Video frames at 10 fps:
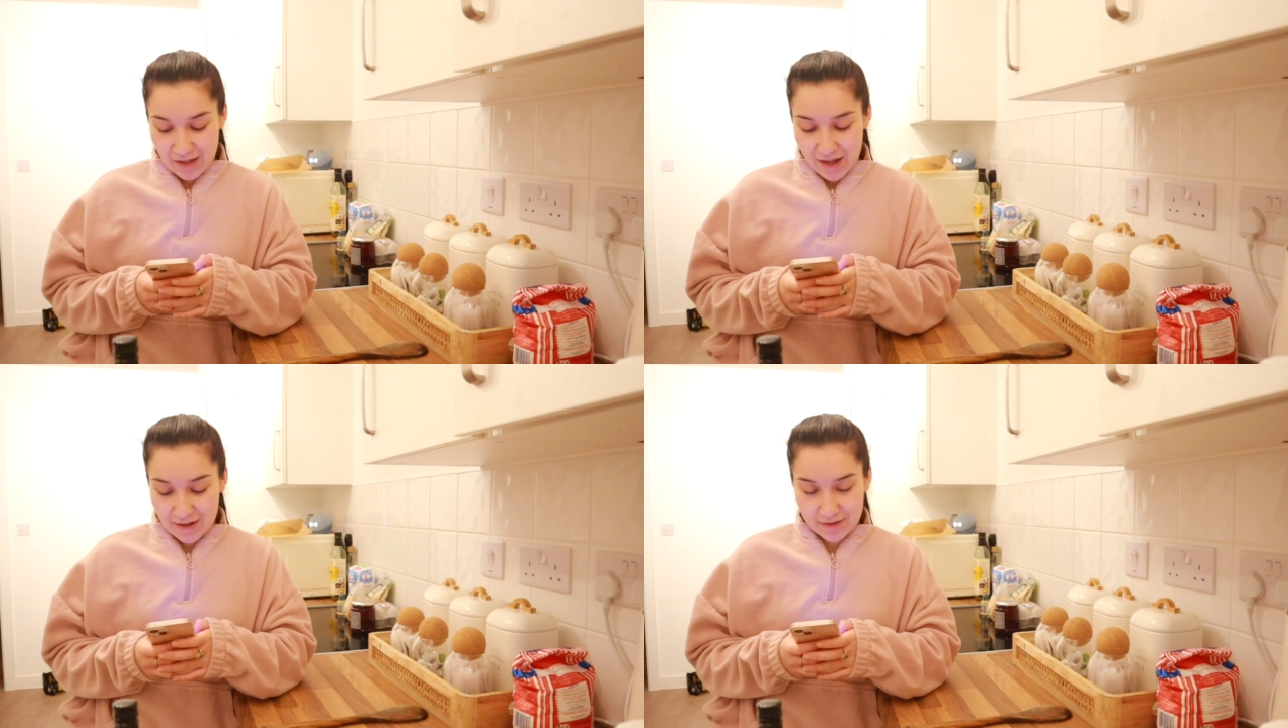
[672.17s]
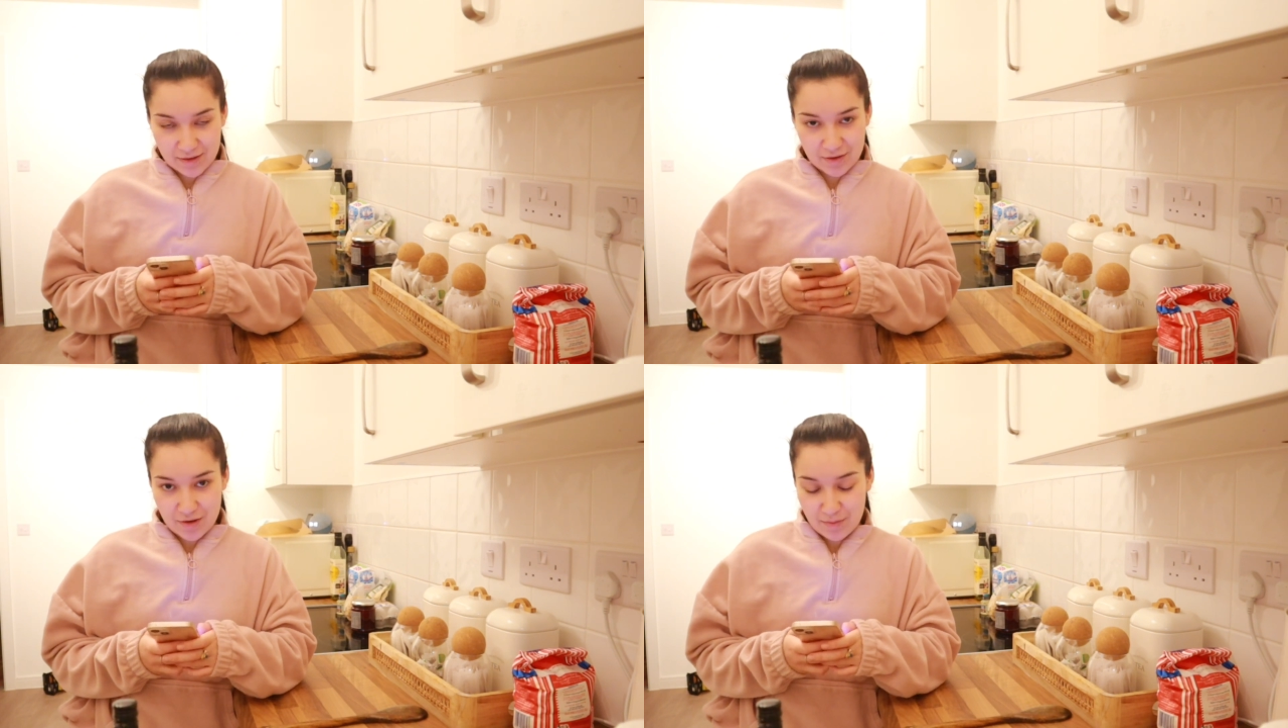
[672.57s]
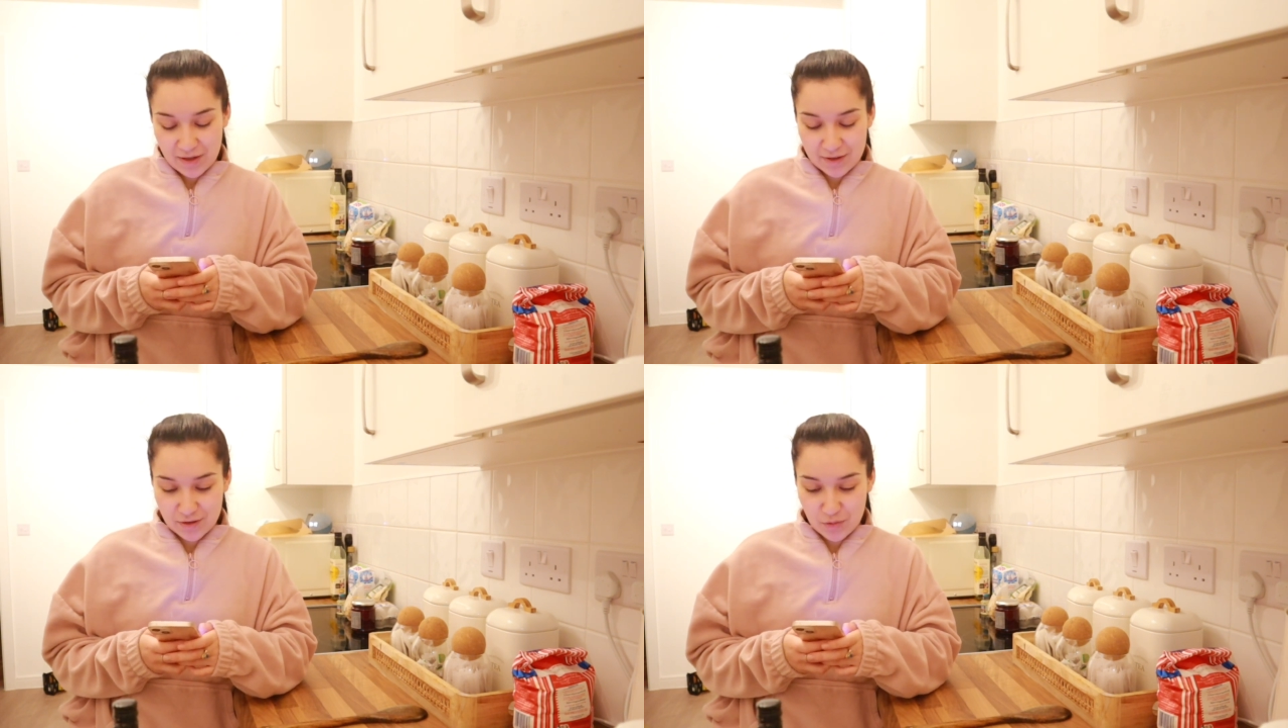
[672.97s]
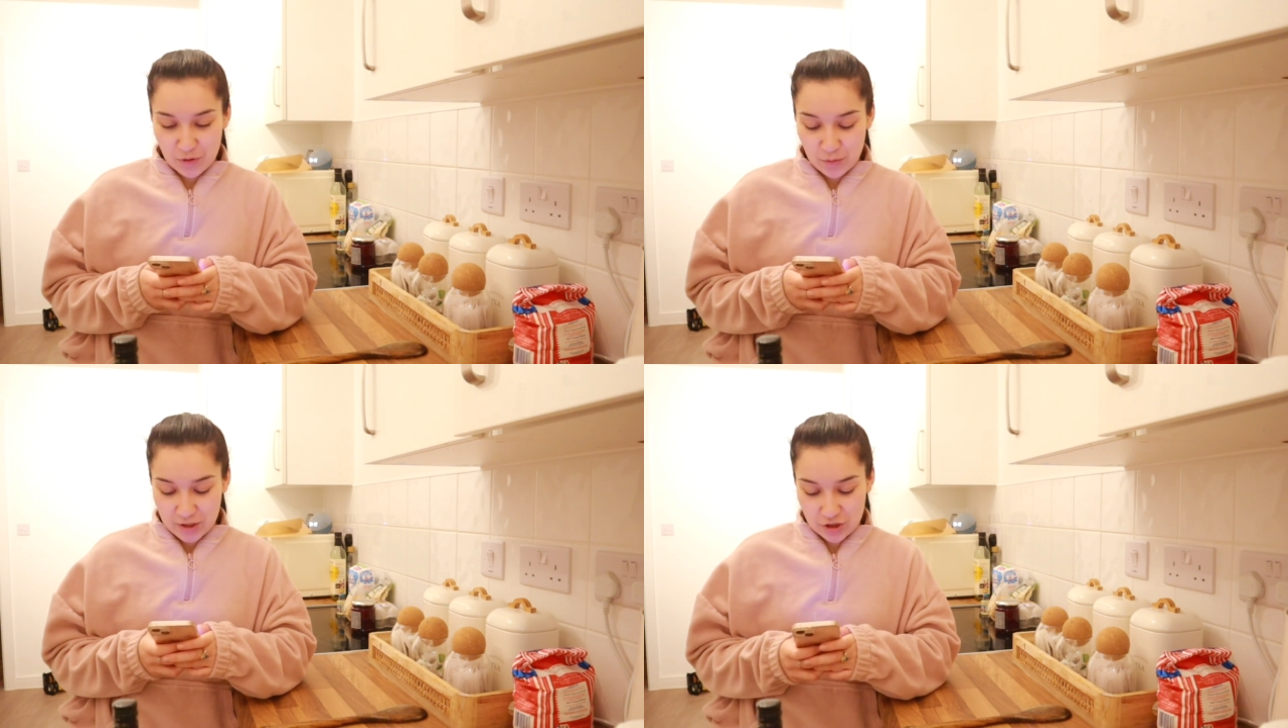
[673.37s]
answer some get to know
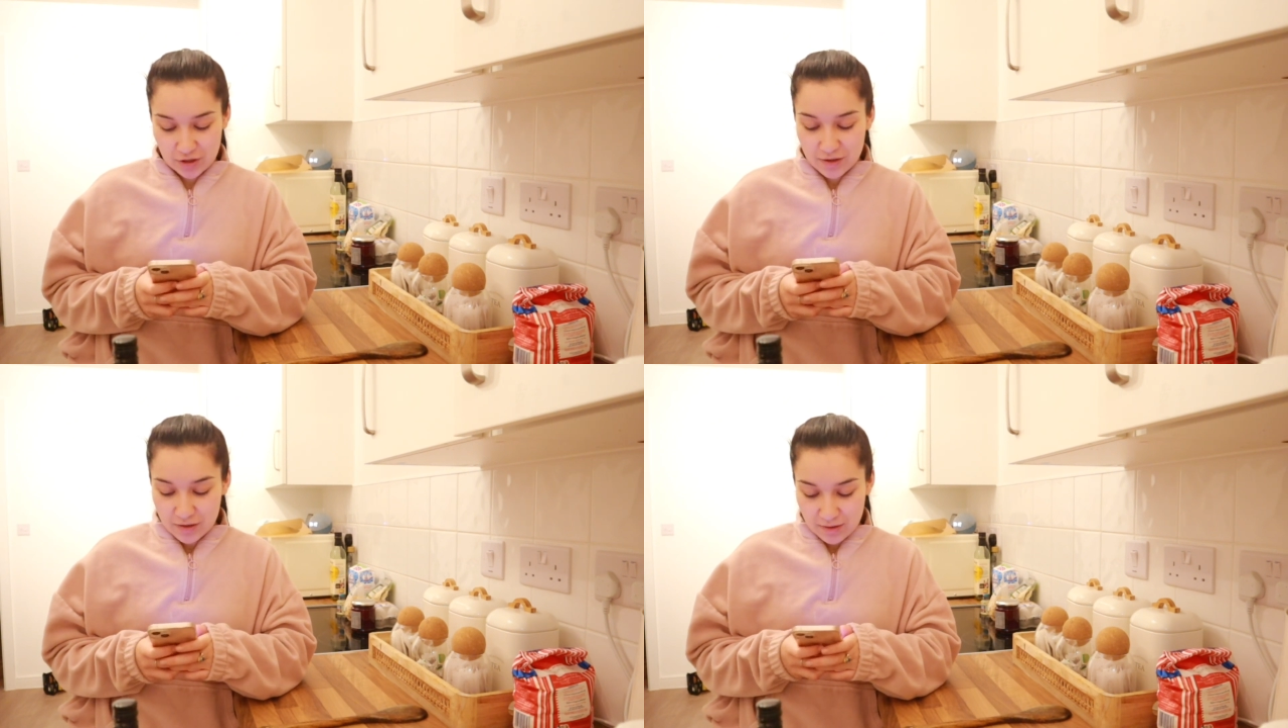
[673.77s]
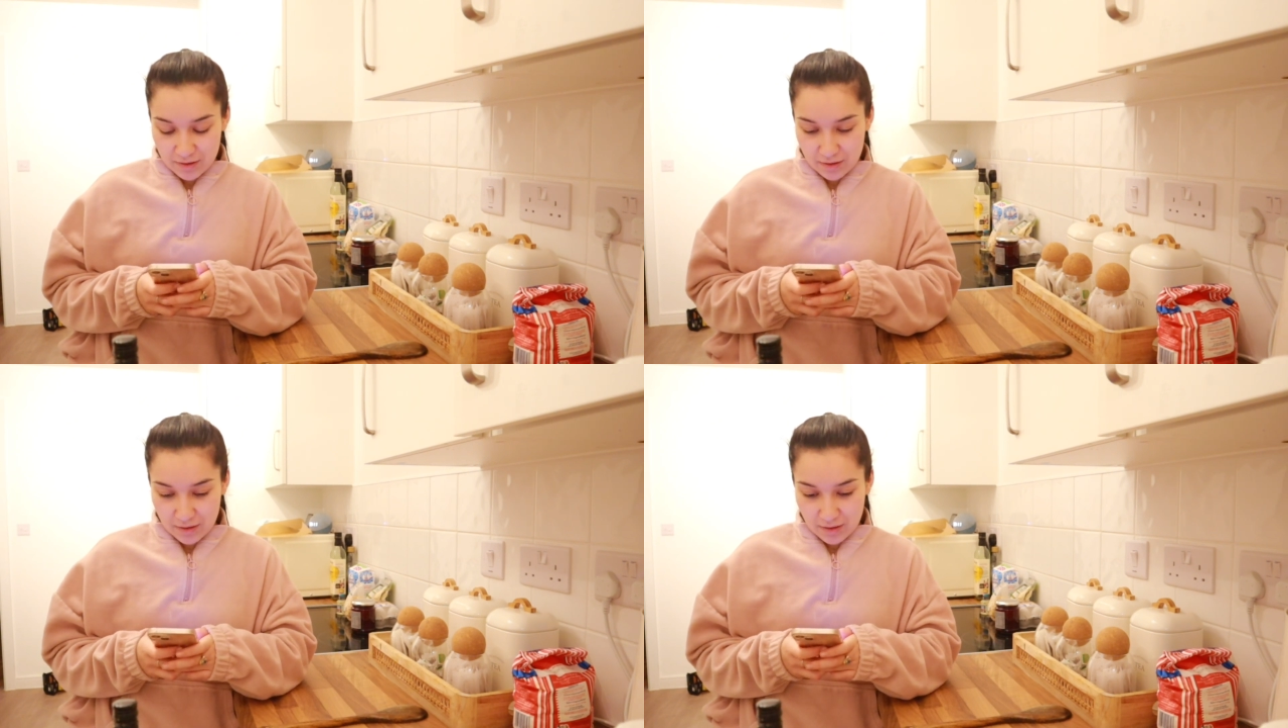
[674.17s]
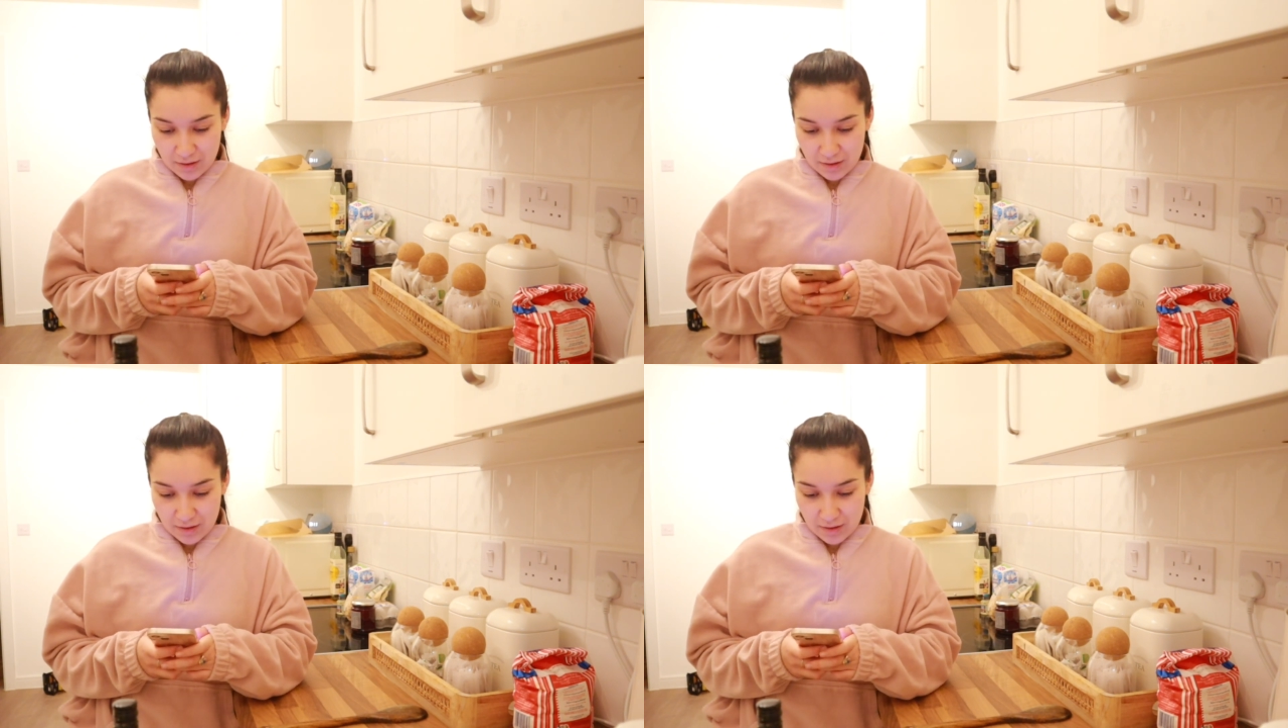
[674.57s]
me questions?